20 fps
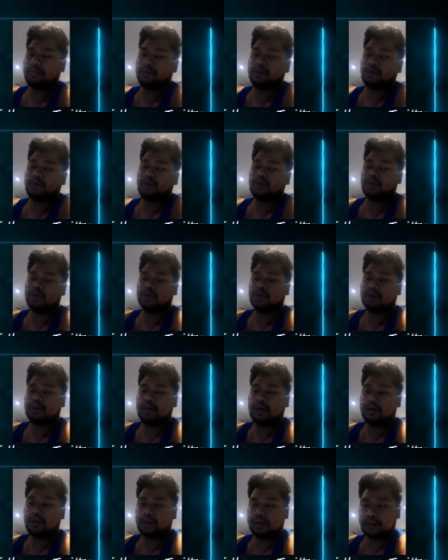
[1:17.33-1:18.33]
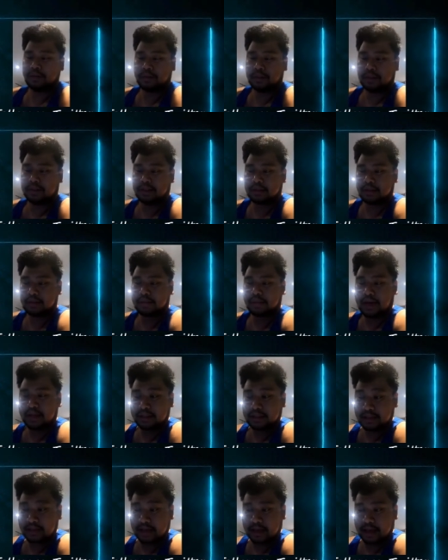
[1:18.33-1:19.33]
Of course, I'm gonna do it as
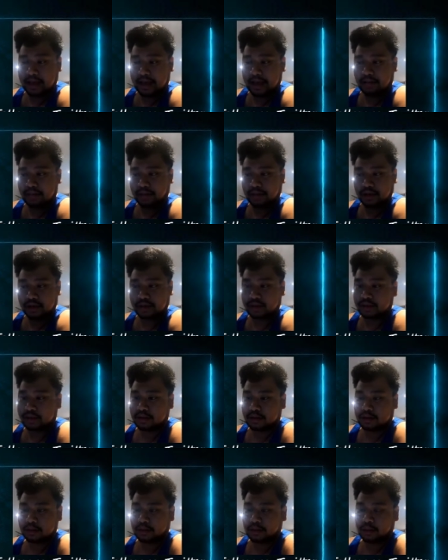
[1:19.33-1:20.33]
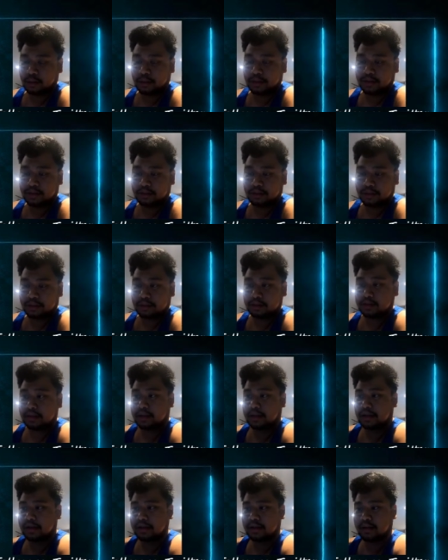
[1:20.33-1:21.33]
fast as I can because the weather balls
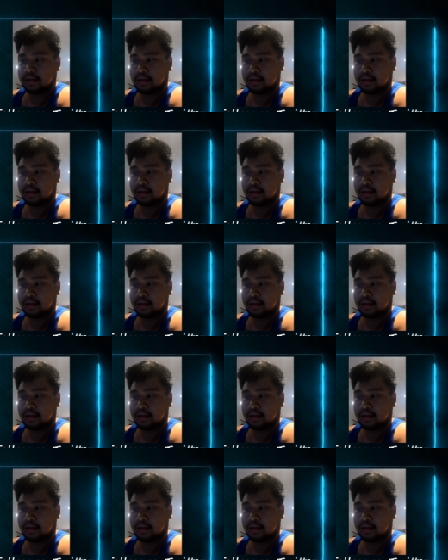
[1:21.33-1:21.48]
that